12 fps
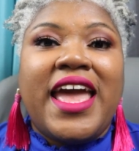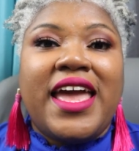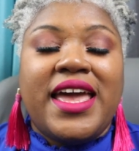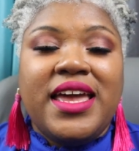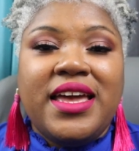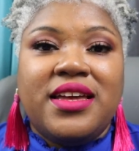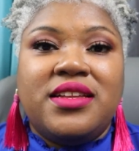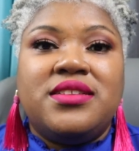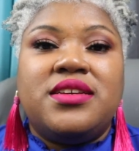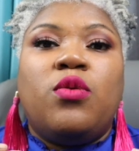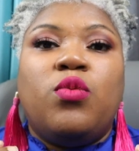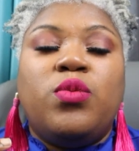
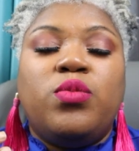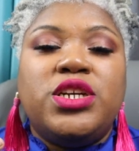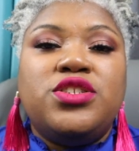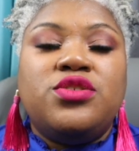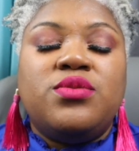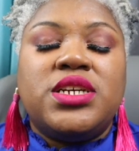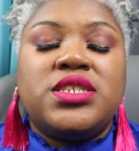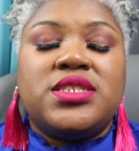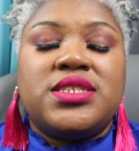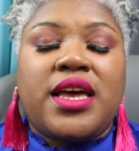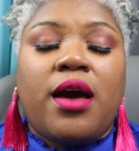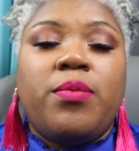And when we do
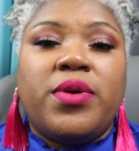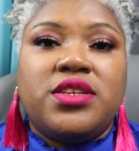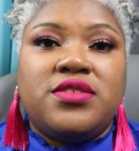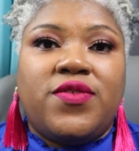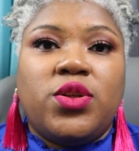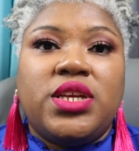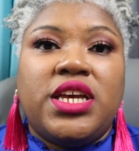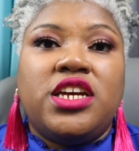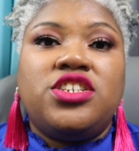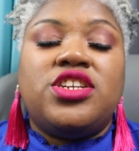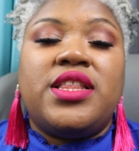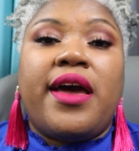scalp
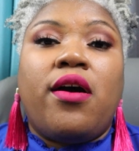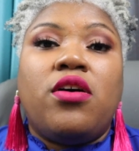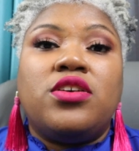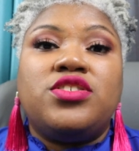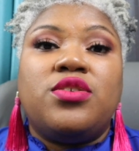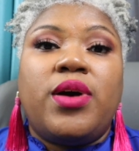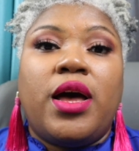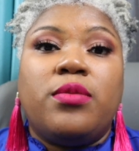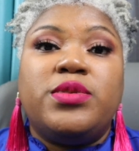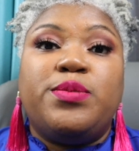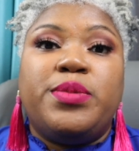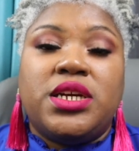exfoliation, that also
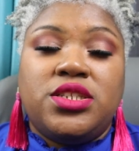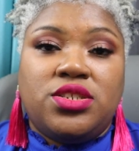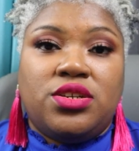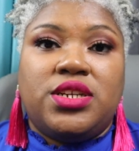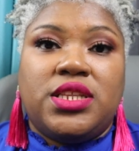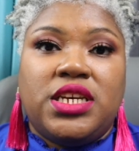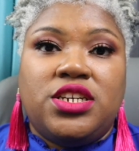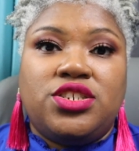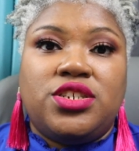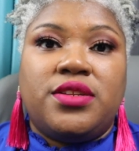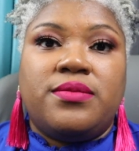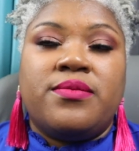helps blood
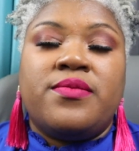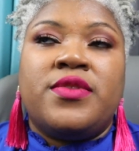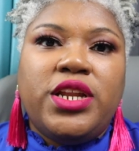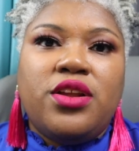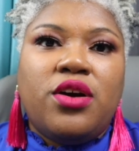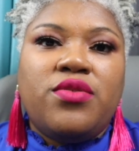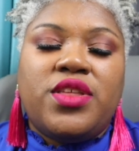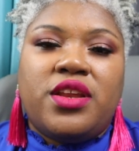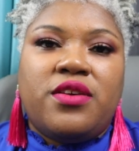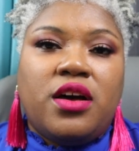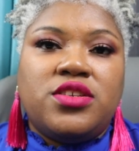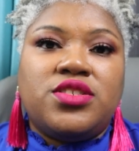circulation. We know that
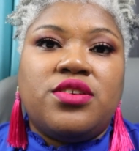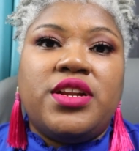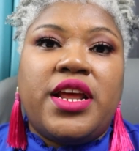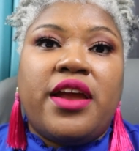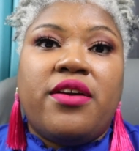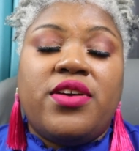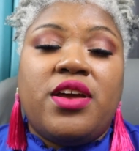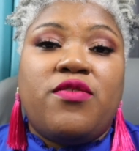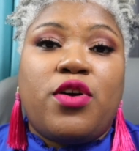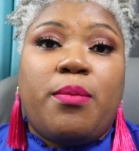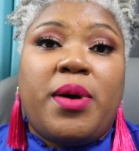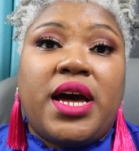if a certain area of
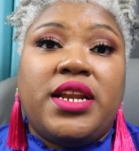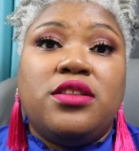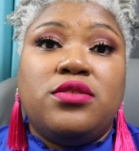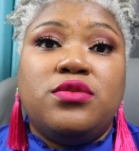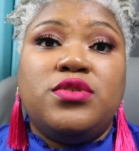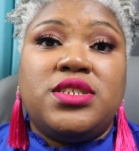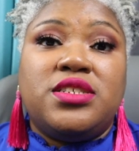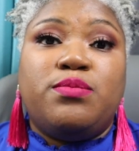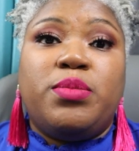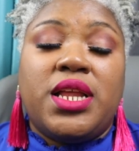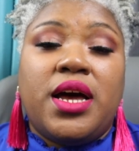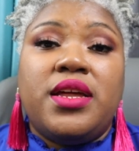our body loses
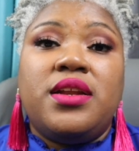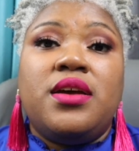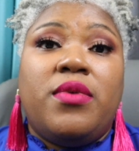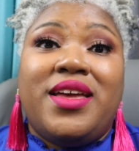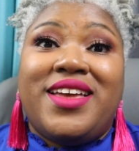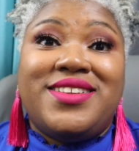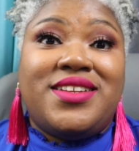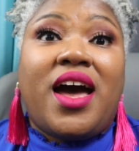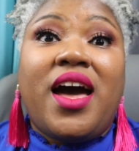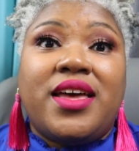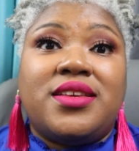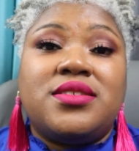blood, it
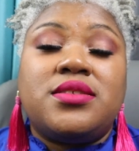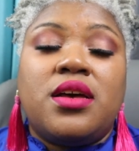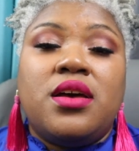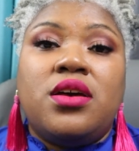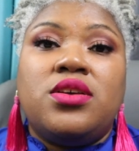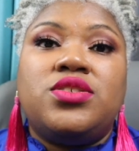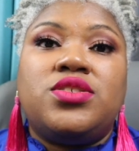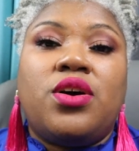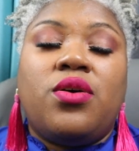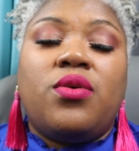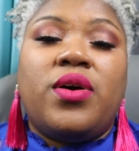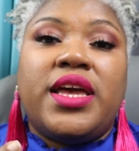dies.
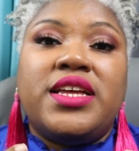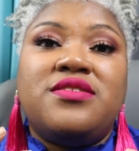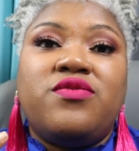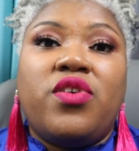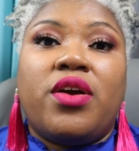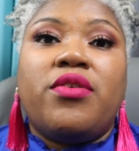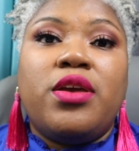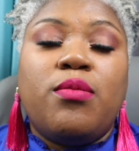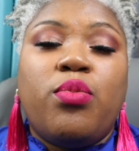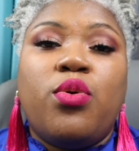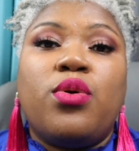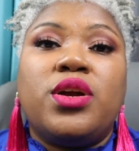So it's very
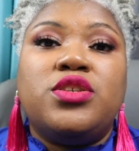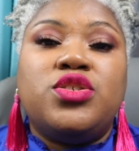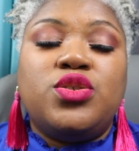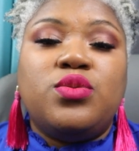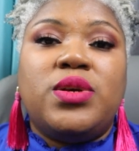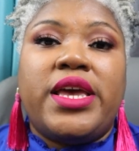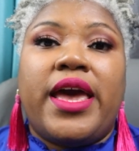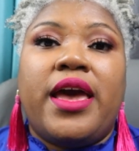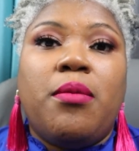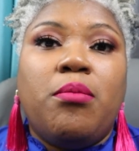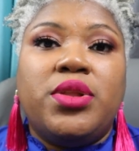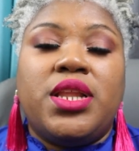important to
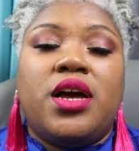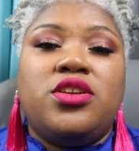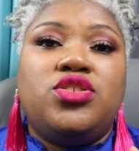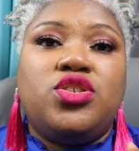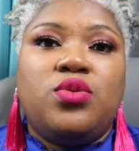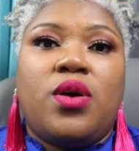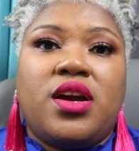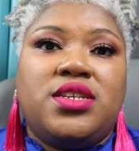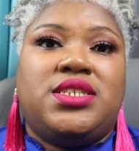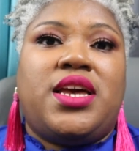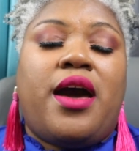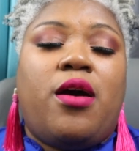get blood to our
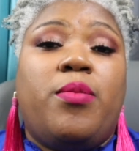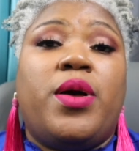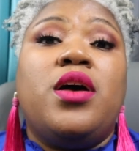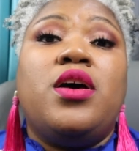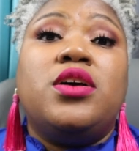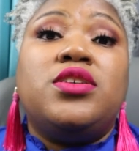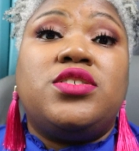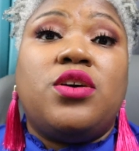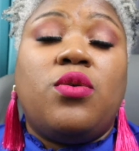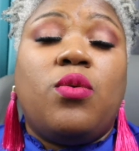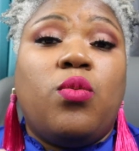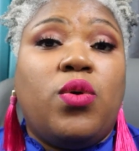scalp.
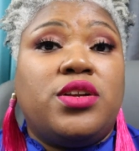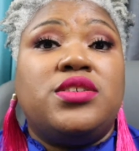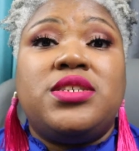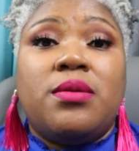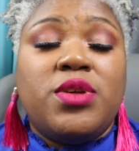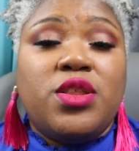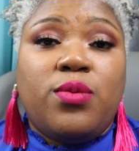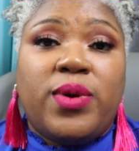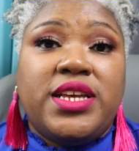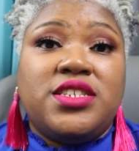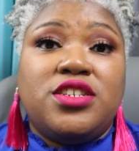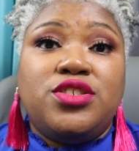So what are some of the
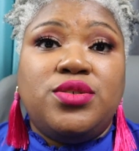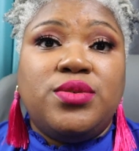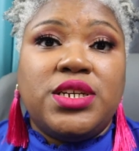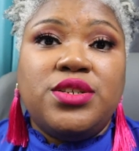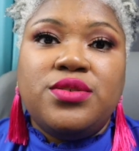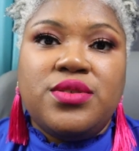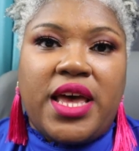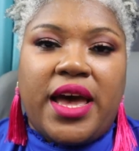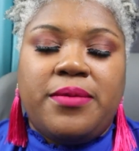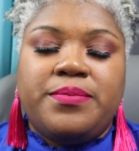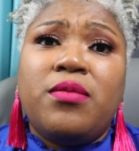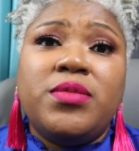ways that you can do
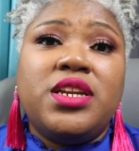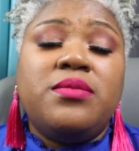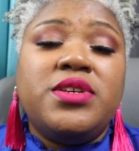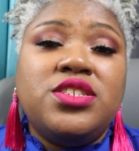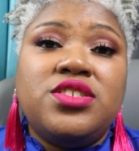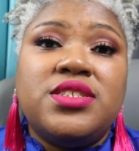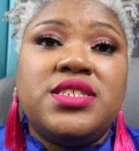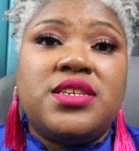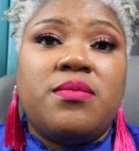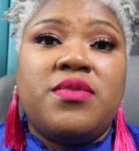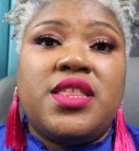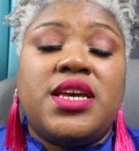that? Now I'm going to mention
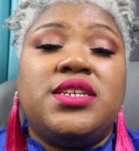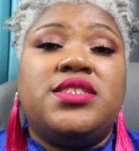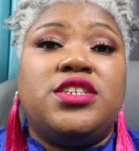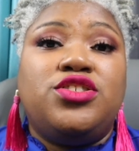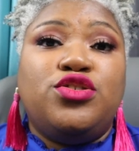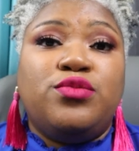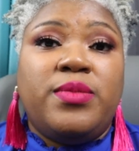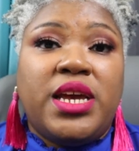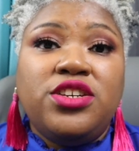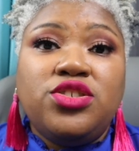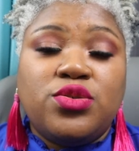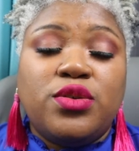some things that you
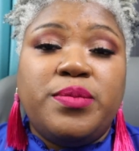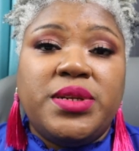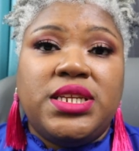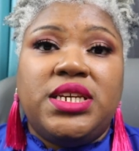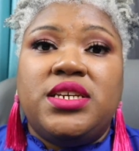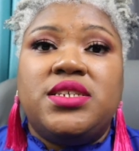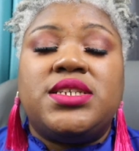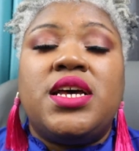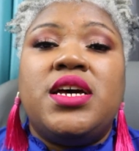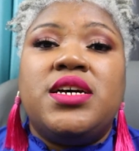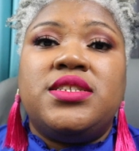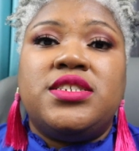make sure please
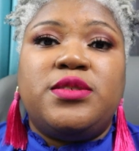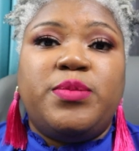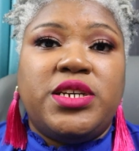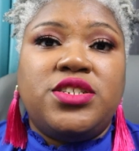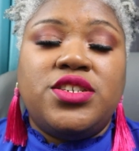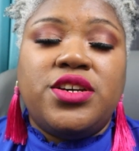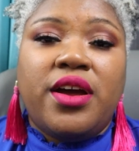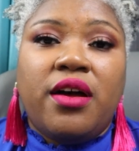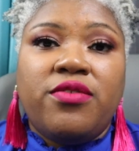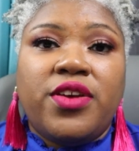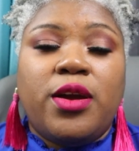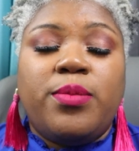to speak to your
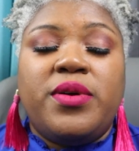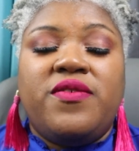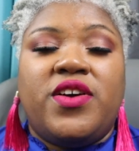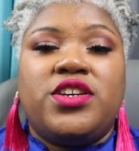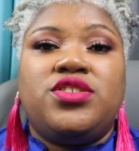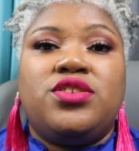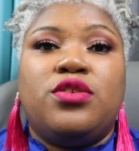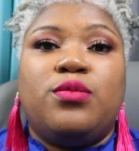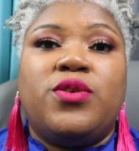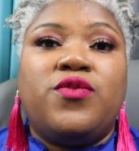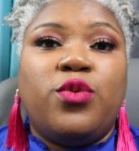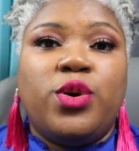healthcare professional
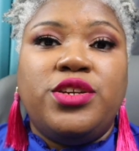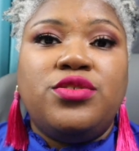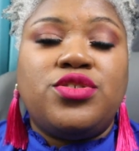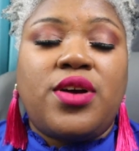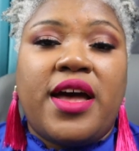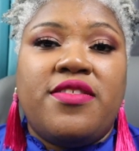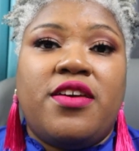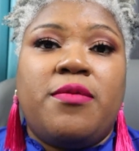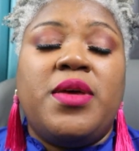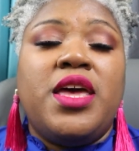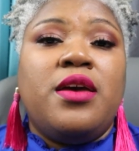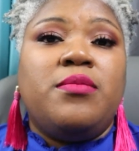before you try
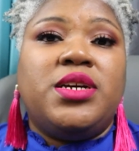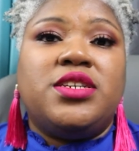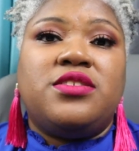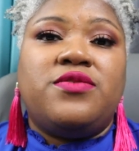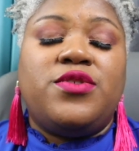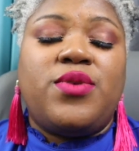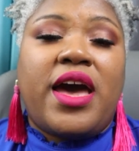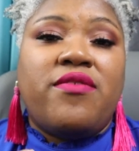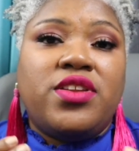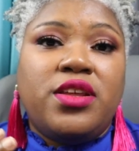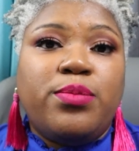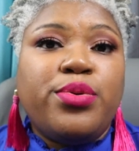them because if you
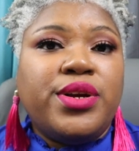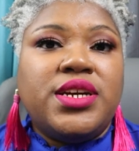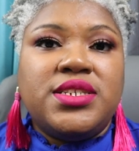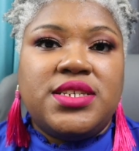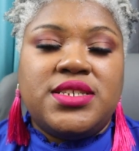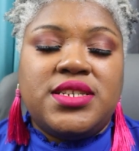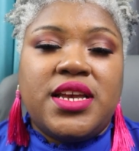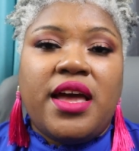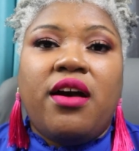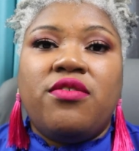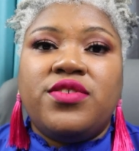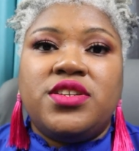have any pre-existing
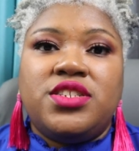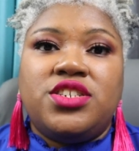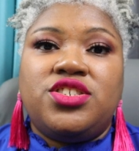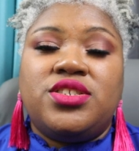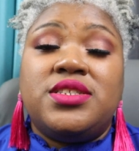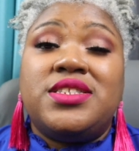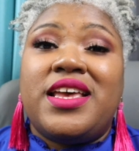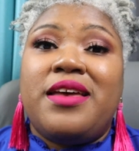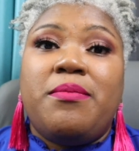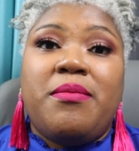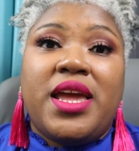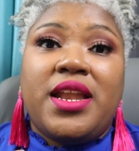health conditions,
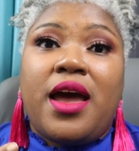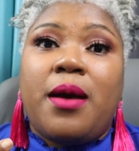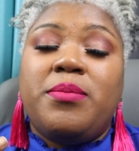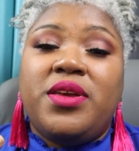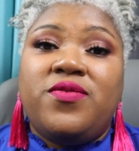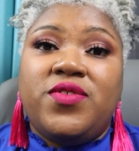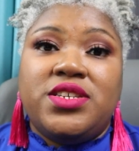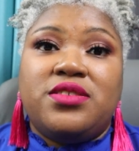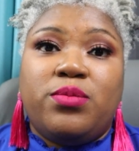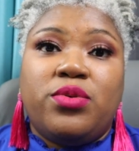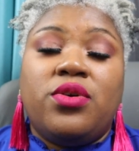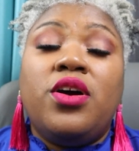it may not be
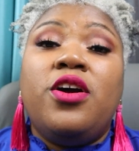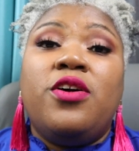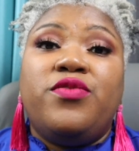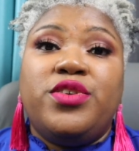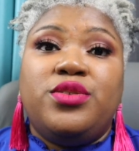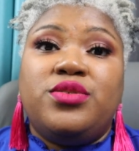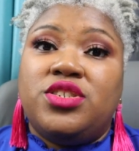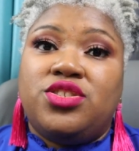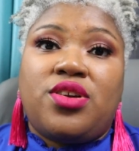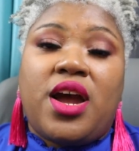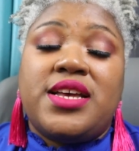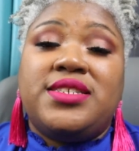feasible for you to
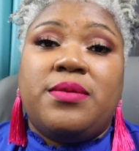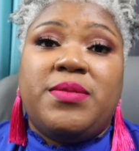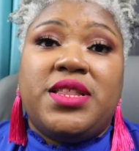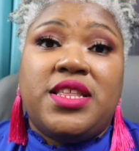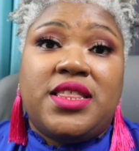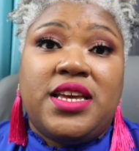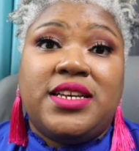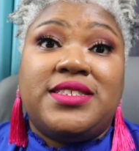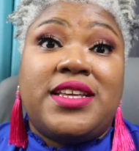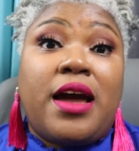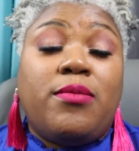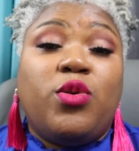try some of the things
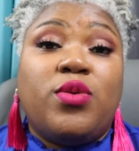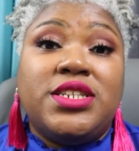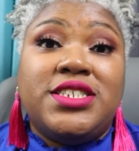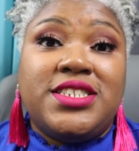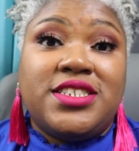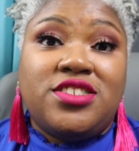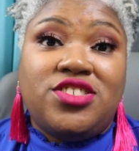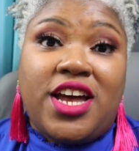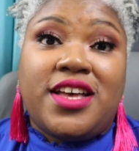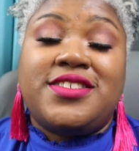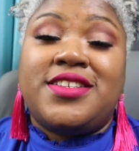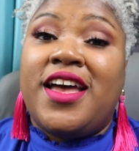that I'm going to
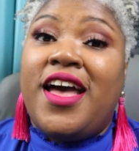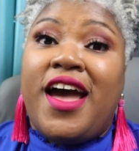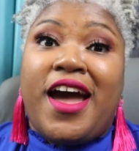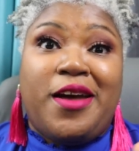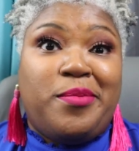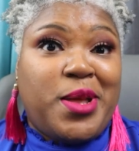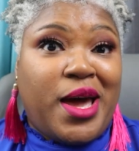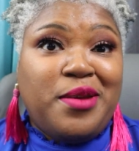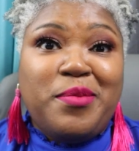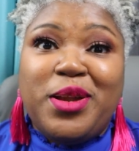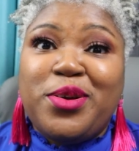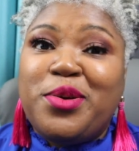suggest. I am not a
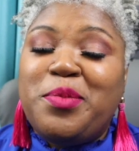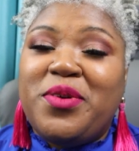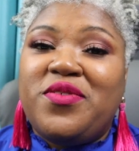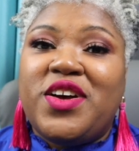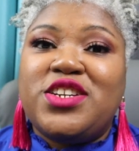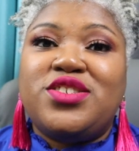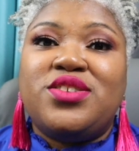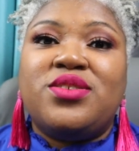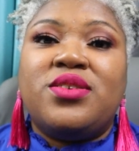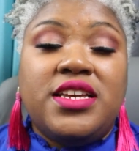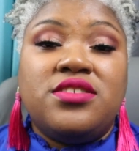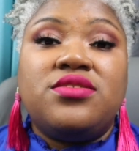medical
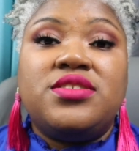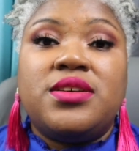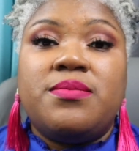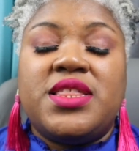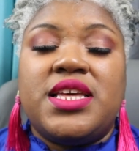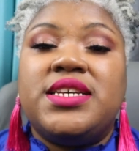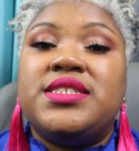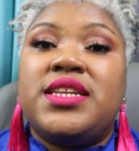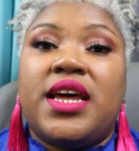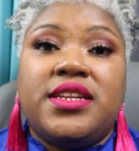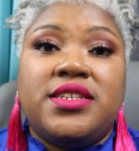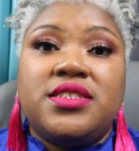professional. These are some things that
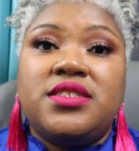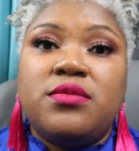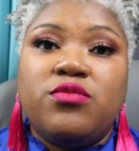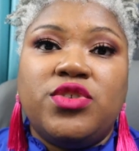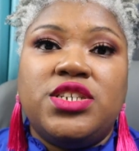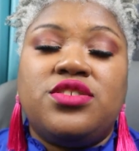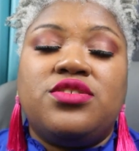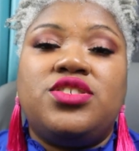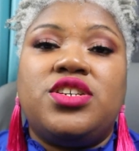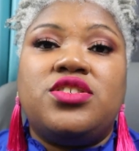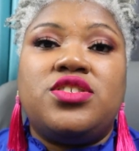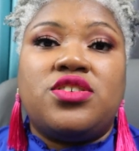I did some
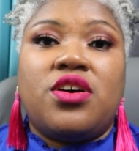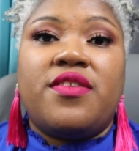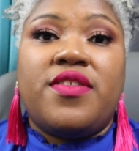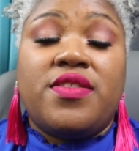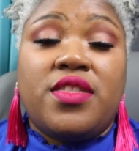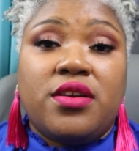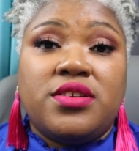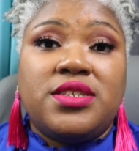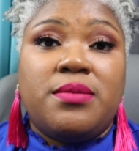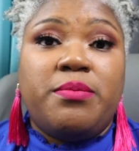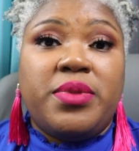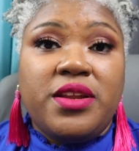research and saw that there are
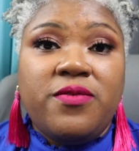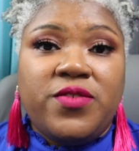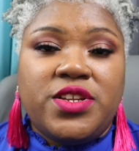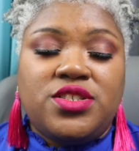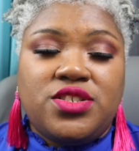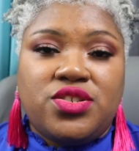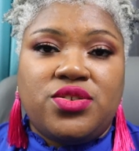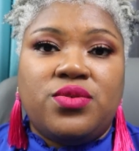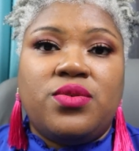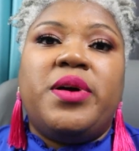some benefits to.